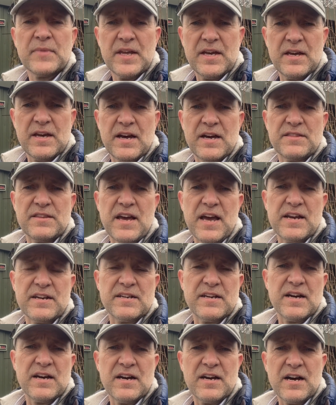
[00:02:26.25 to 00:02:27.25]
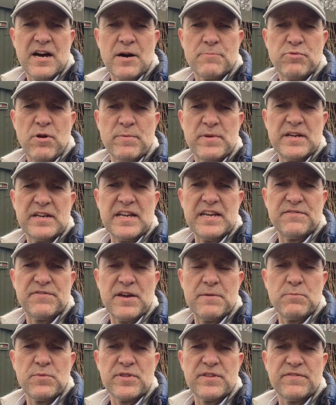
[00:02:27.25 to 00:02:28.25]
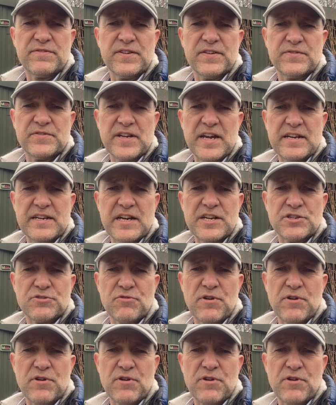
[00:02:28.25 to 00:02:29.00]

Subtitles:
And then I'll probably leave him with the 15-inch